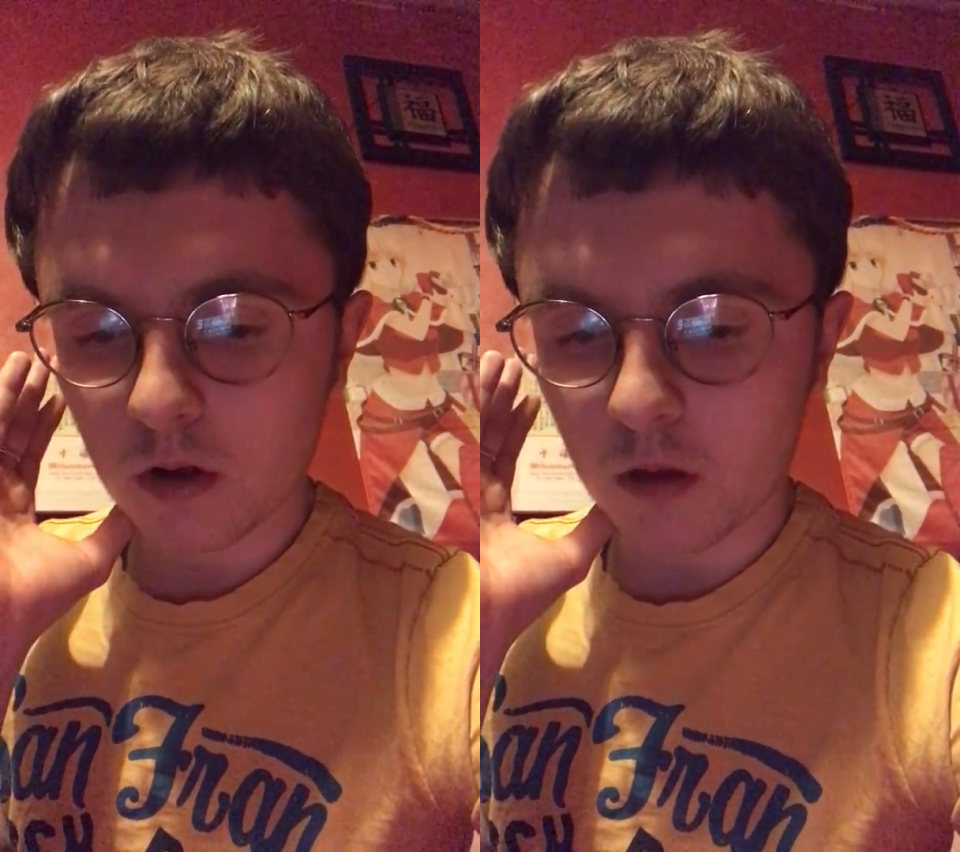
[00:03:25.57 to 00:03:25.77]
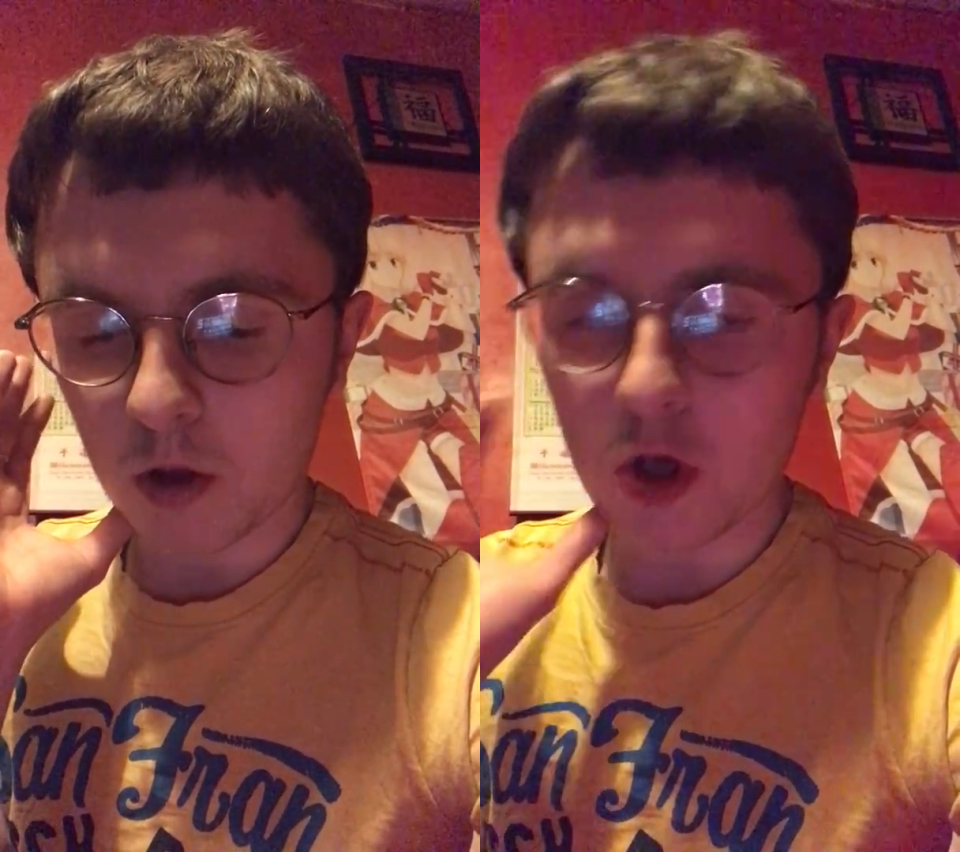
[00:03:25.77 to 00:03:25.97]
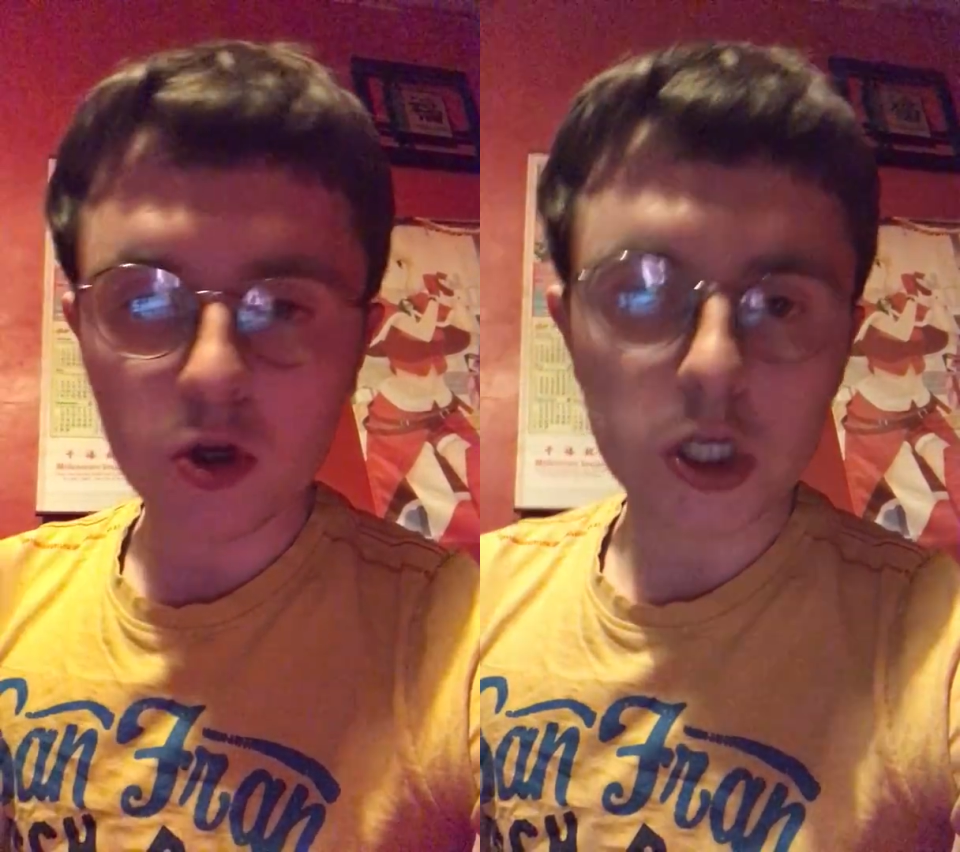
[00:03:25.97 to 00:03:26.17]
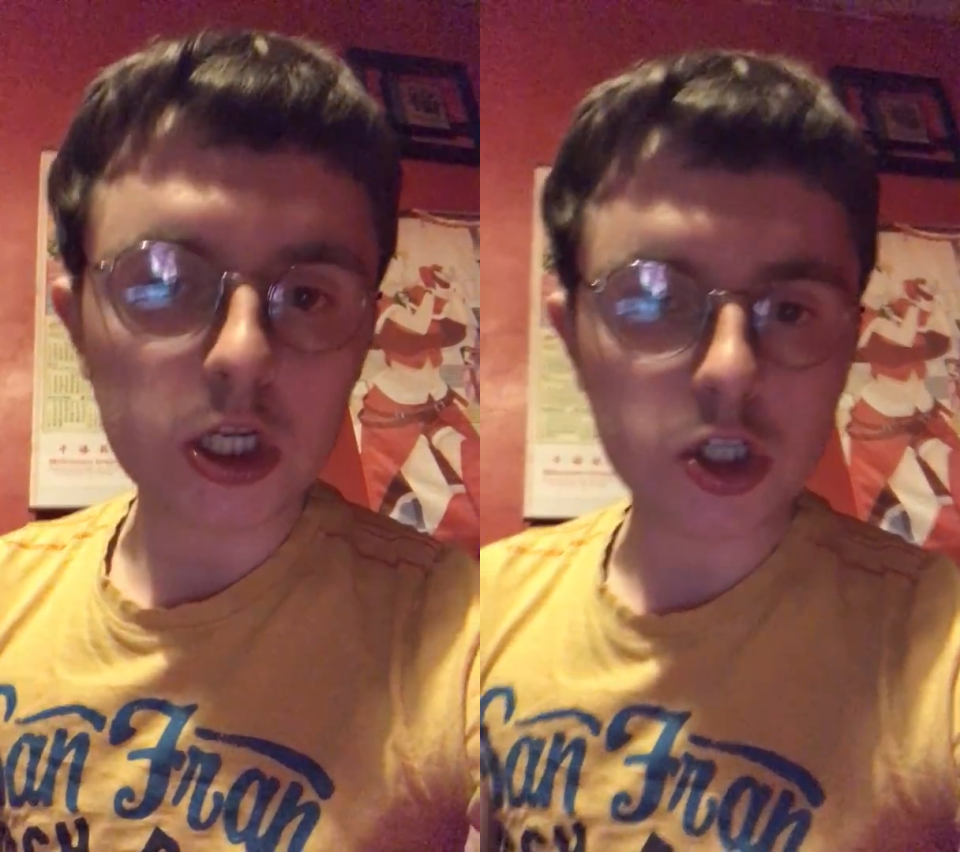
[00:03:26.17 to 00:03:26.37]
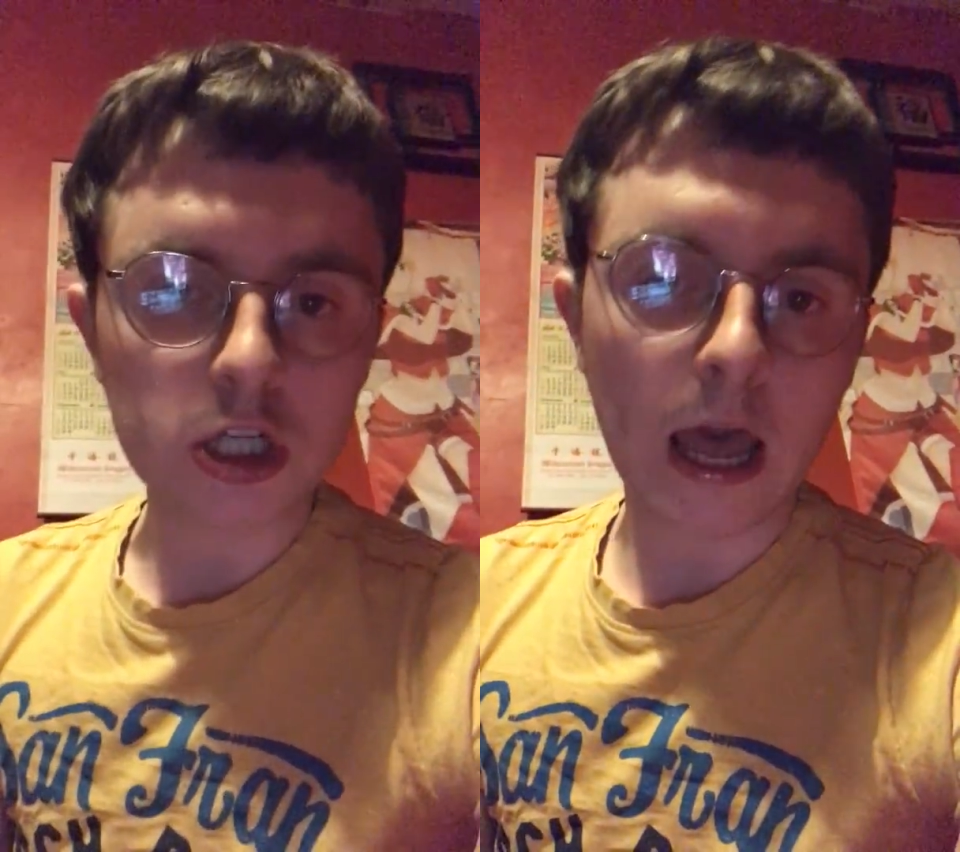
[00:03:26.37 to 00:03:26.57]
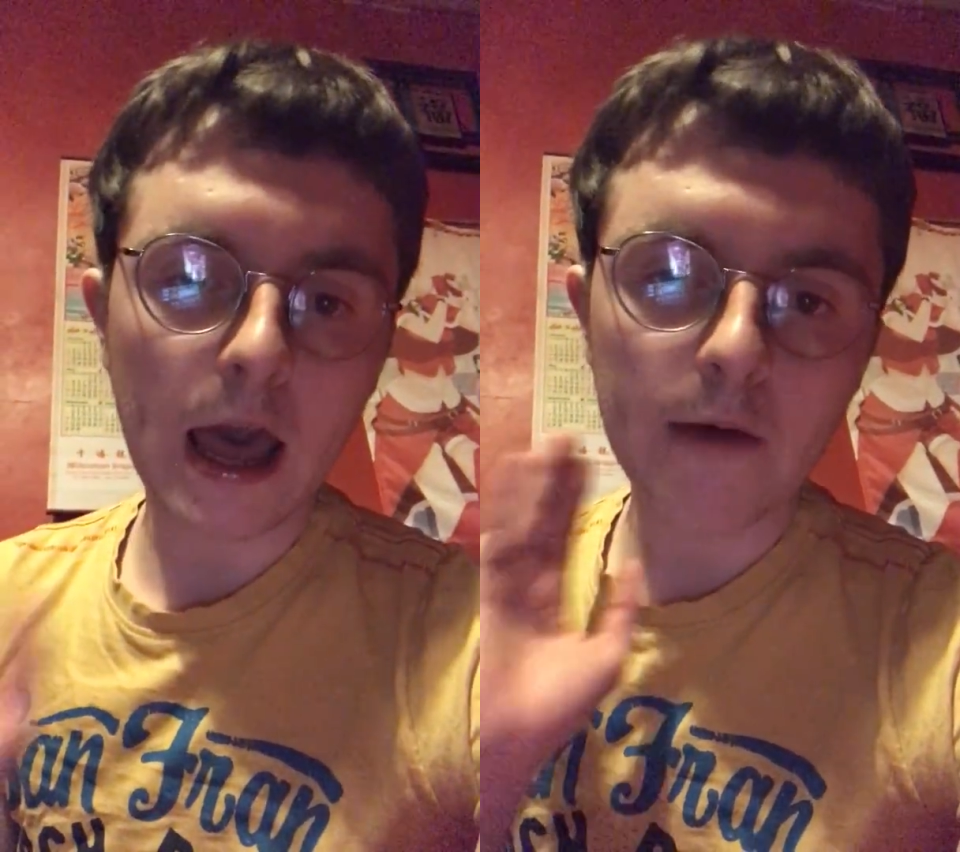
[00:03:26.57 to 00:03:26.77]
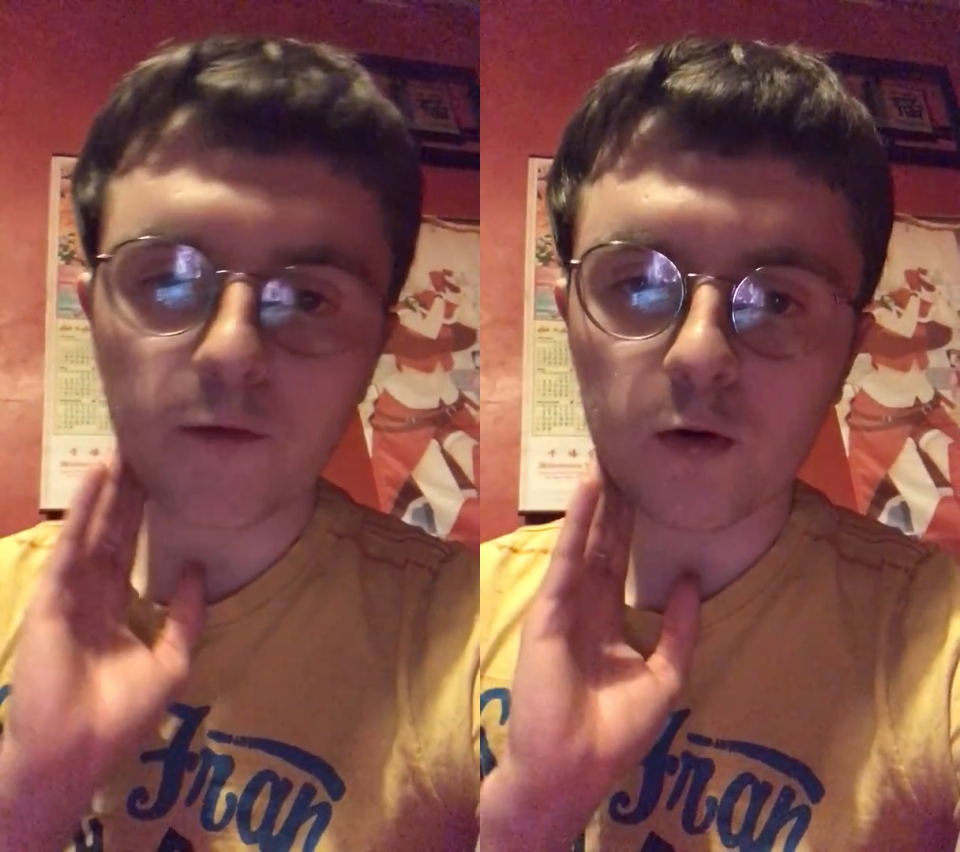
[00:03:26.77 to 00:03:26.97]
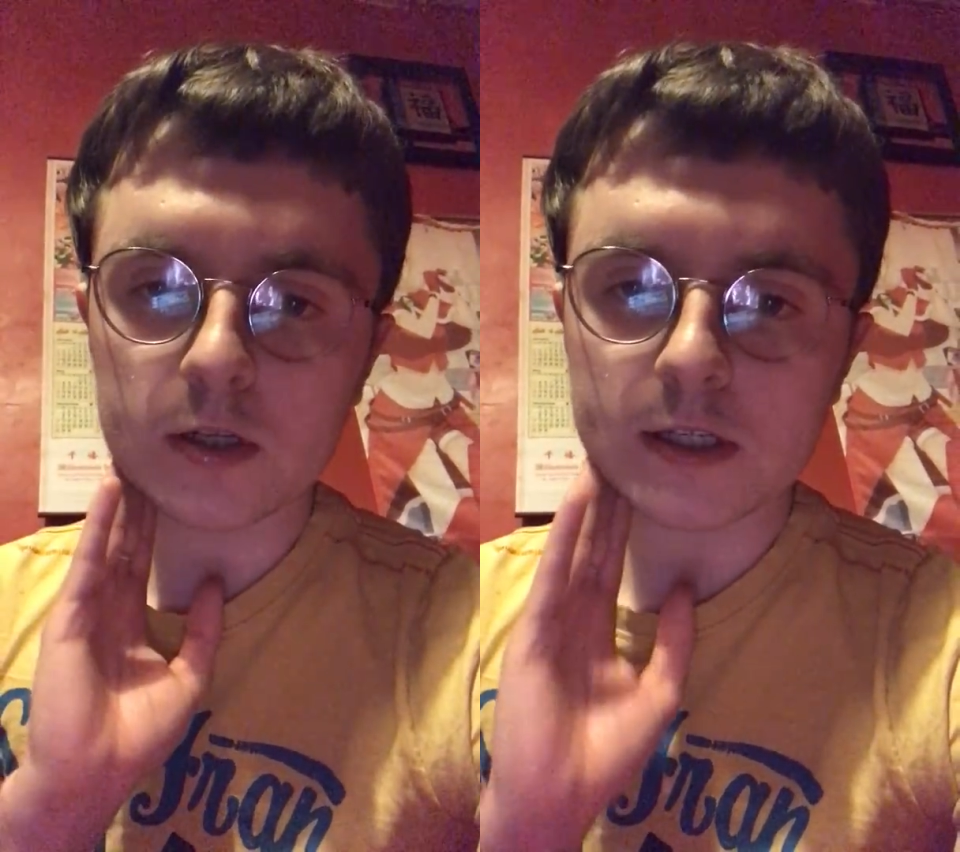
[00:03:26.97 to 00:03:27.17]
who he should have
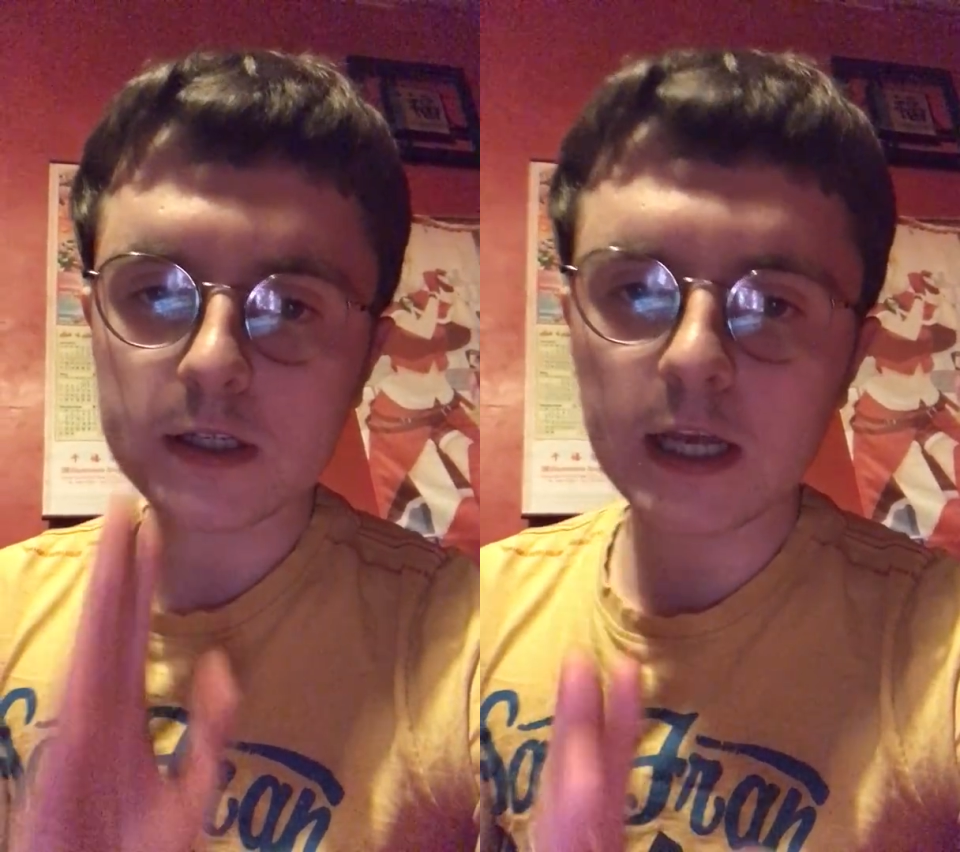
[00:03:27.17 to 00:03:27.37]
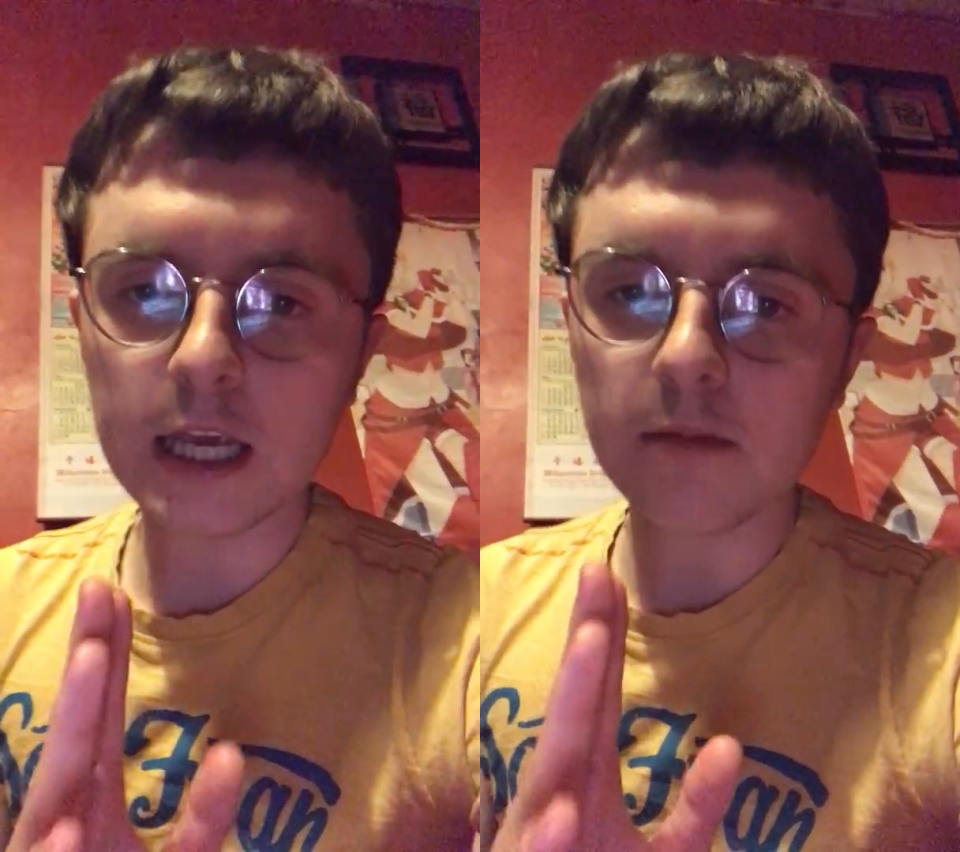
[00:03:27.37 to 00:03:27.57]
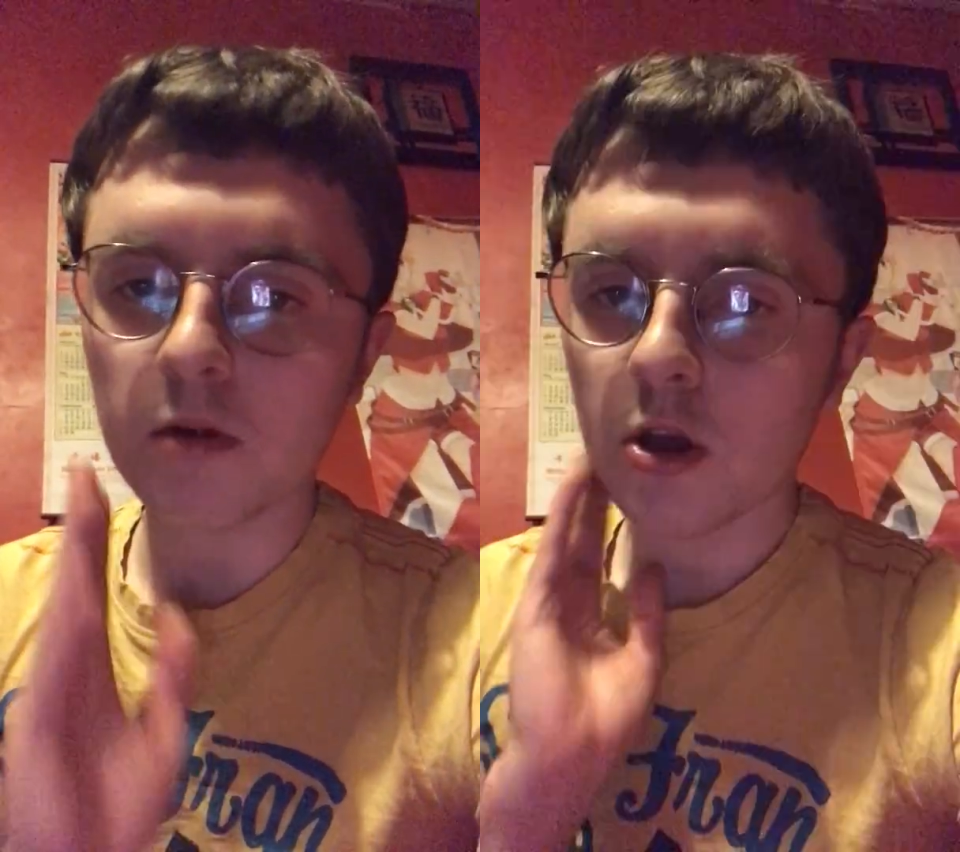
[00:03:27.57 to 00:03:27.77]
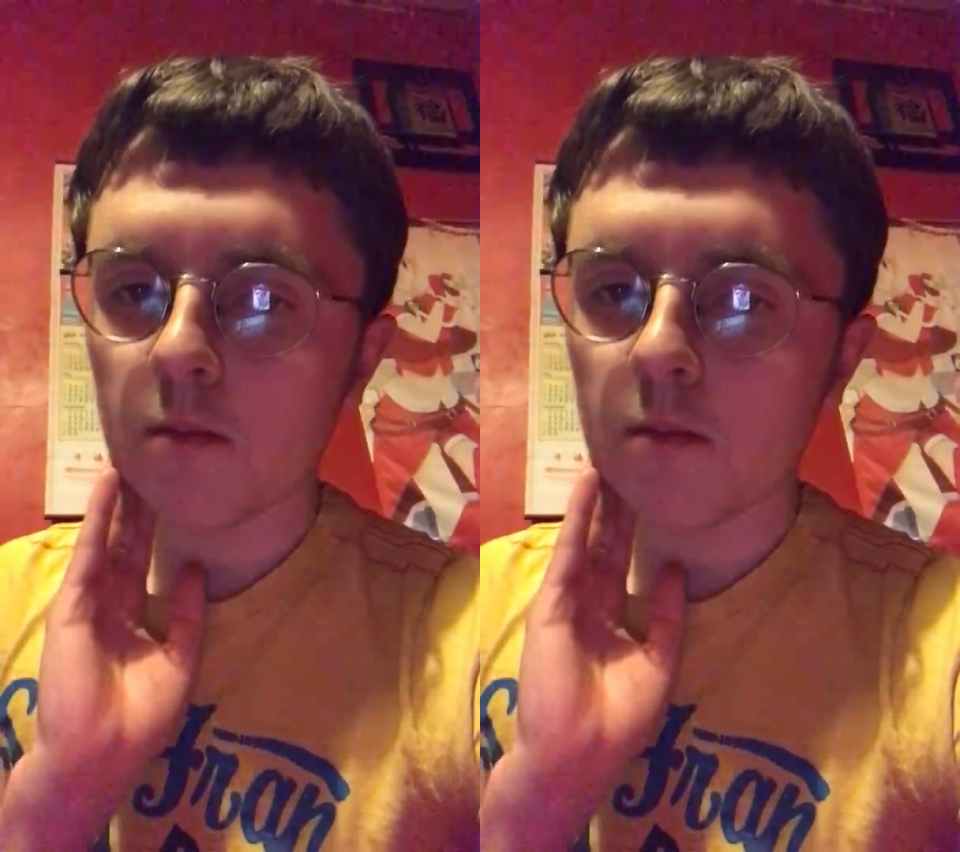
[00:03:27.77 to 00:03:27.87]
for his team,